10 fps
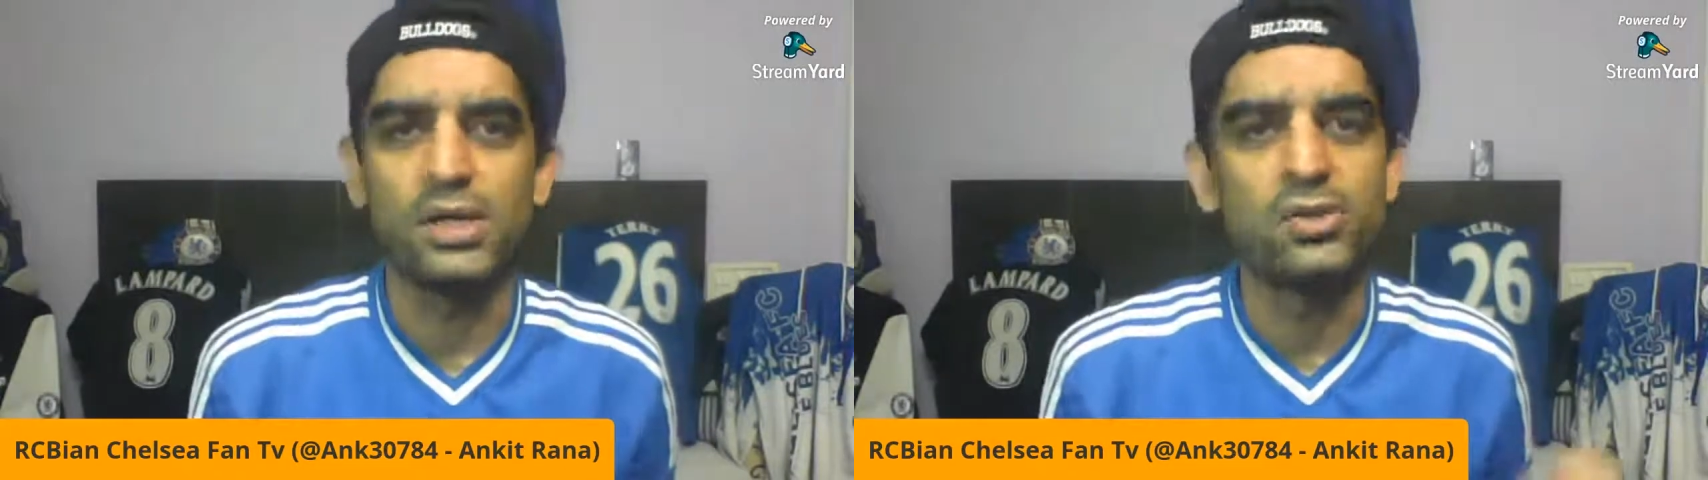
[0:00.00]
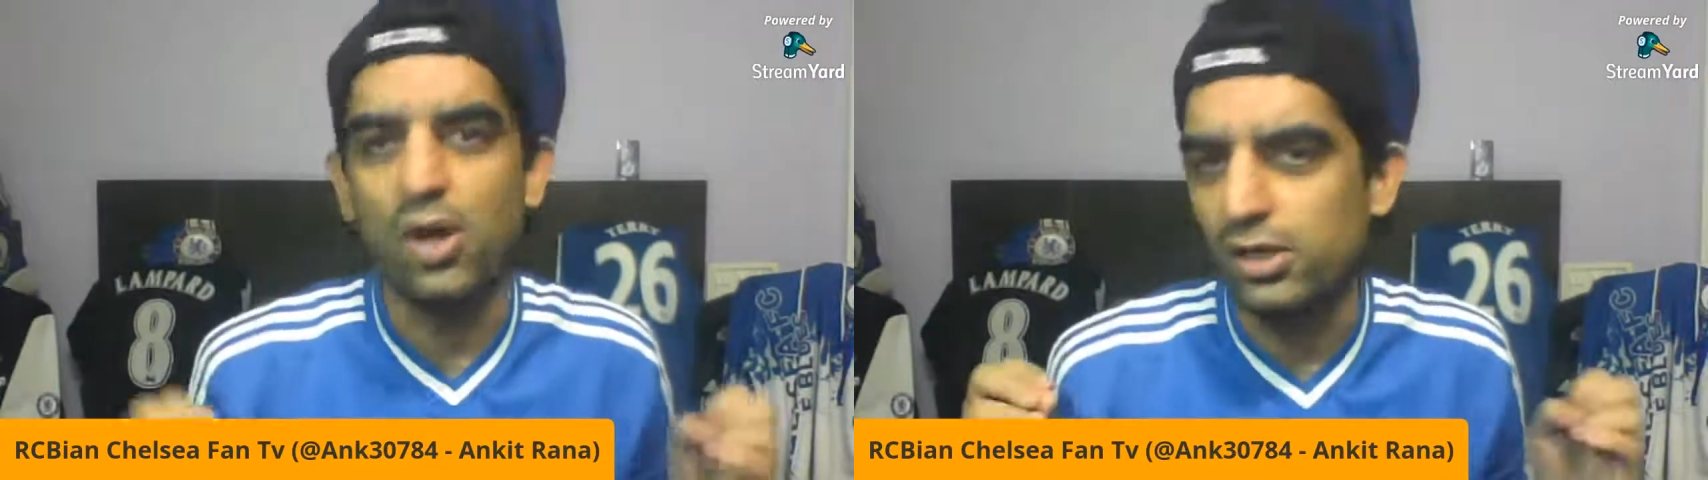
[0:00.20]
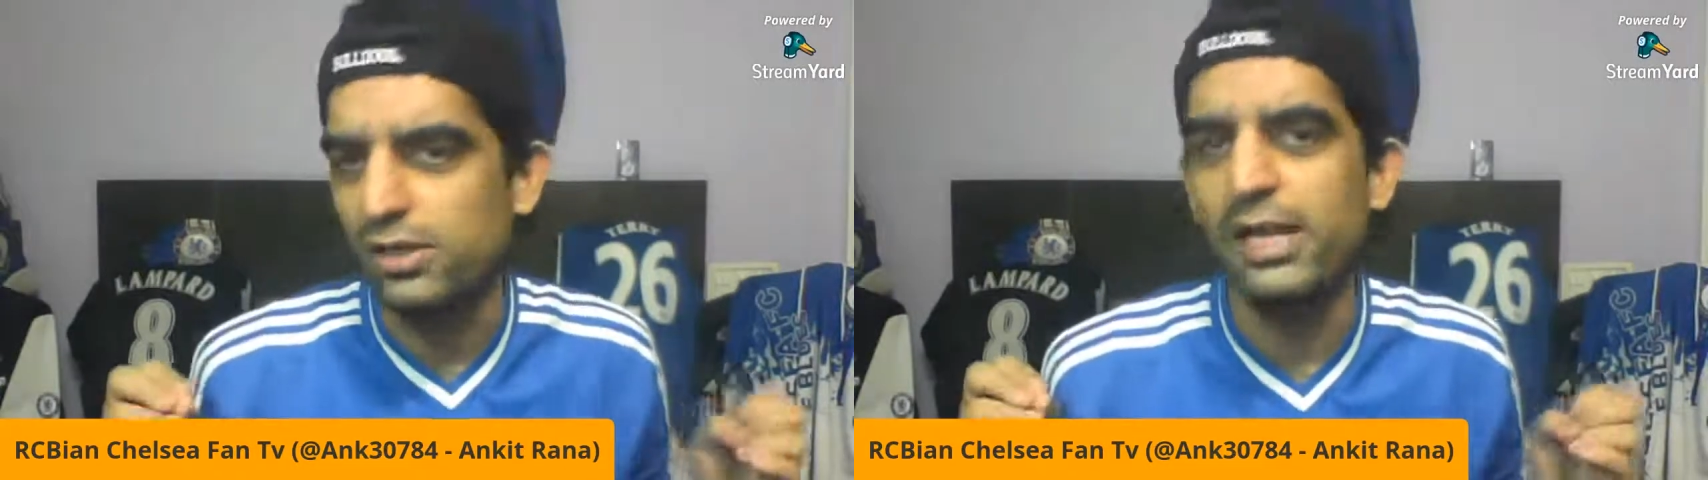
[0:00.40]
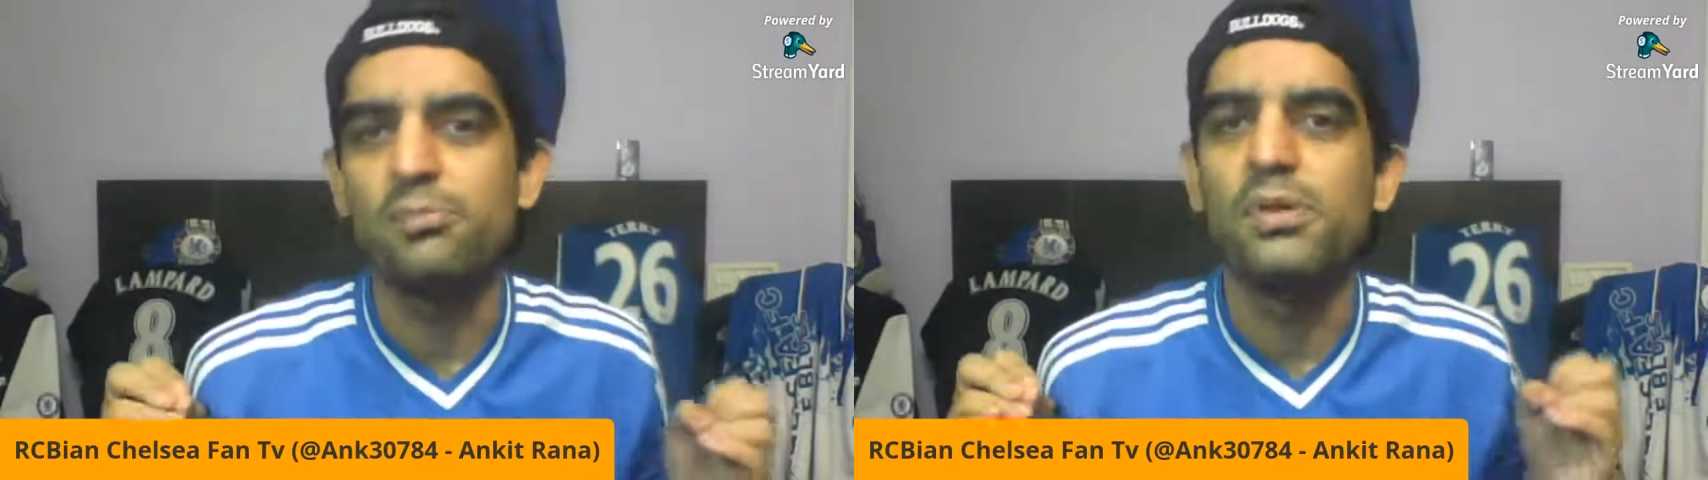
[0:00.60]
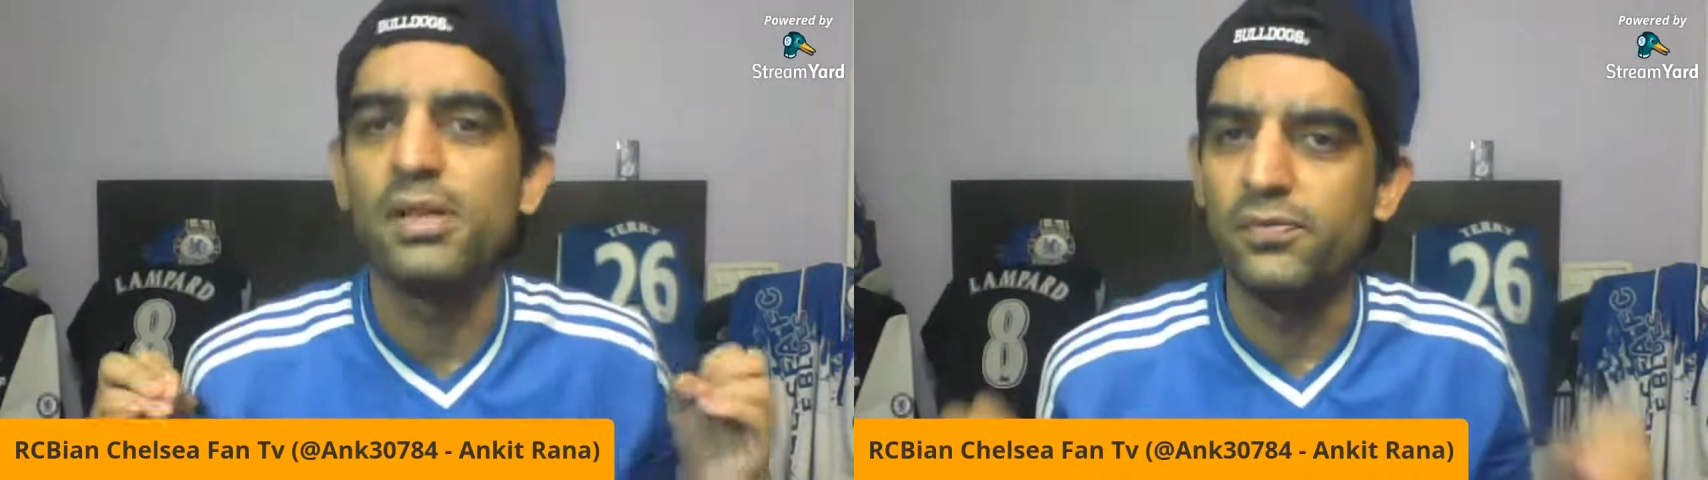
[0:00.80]
So I thought,
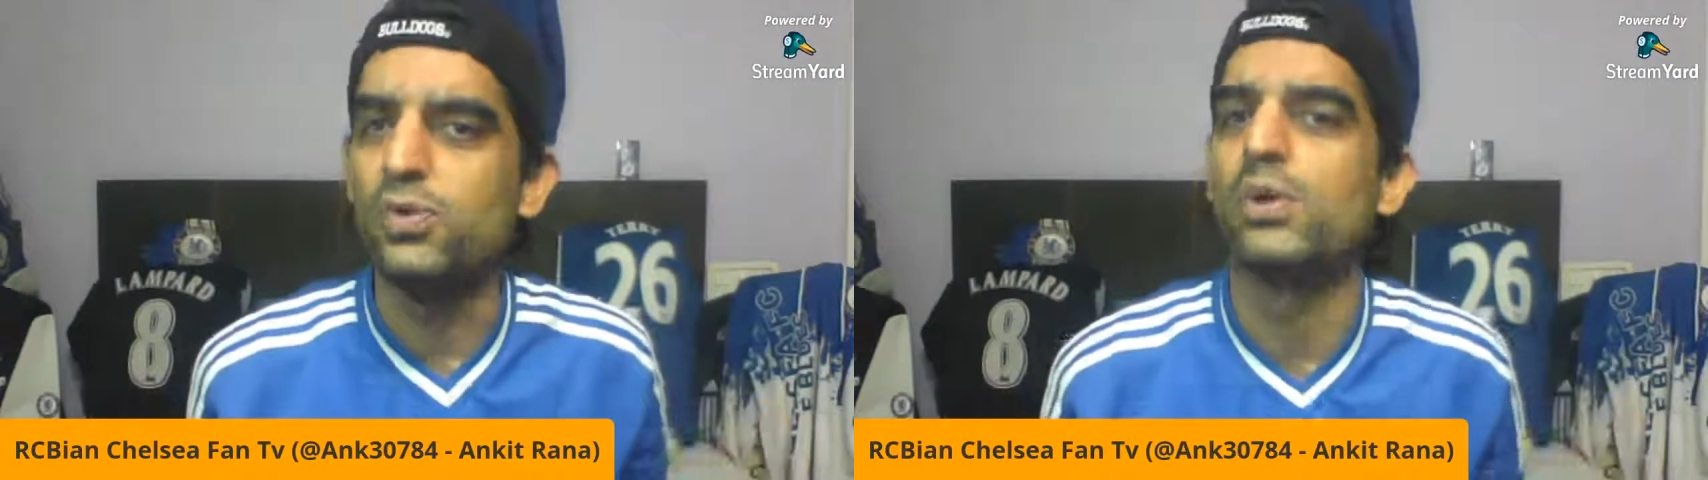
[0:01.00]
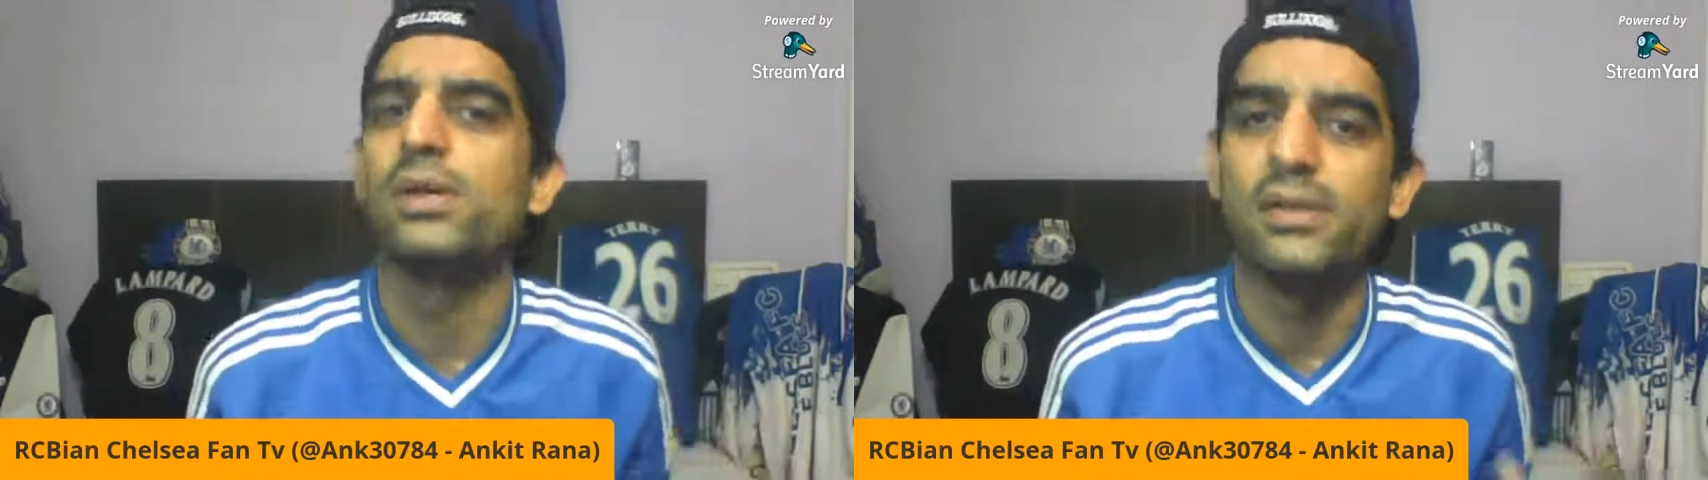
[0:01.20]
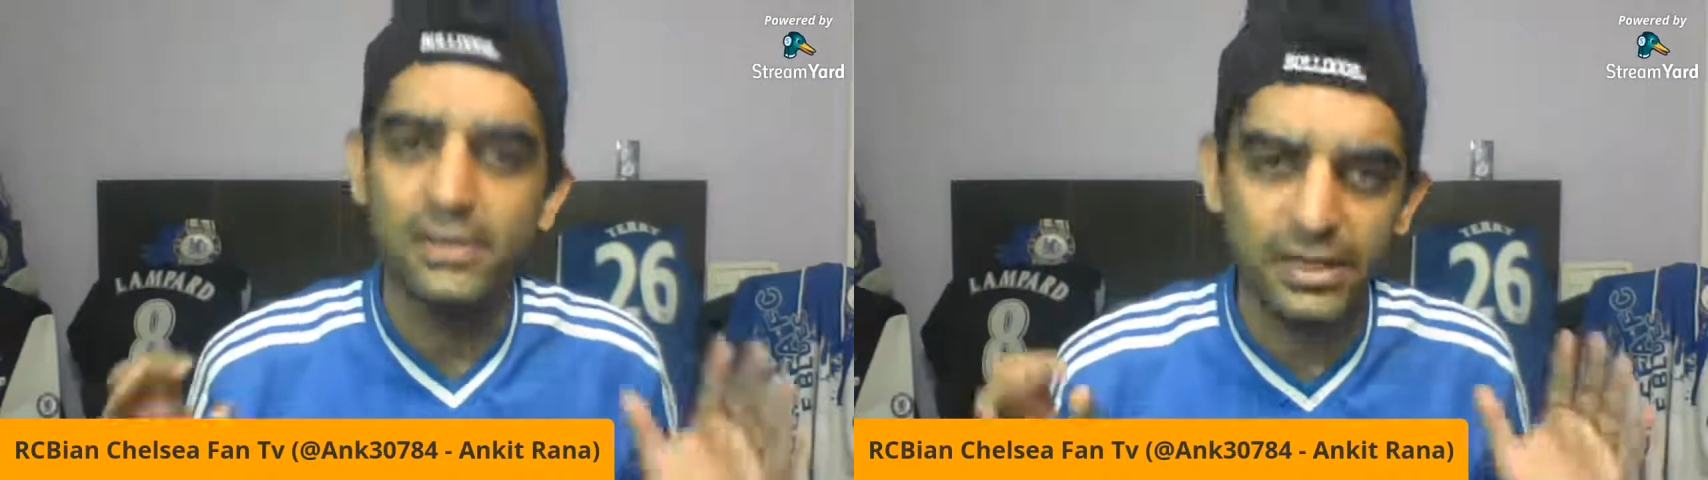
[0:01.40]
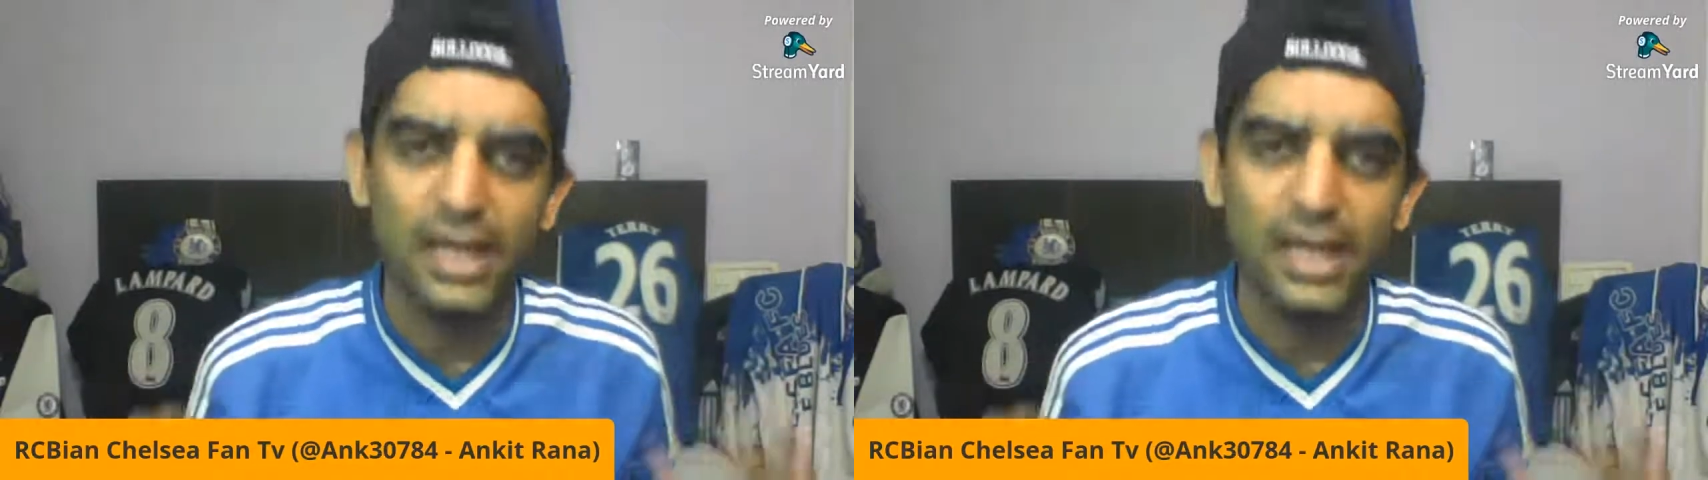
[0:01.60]
let me review and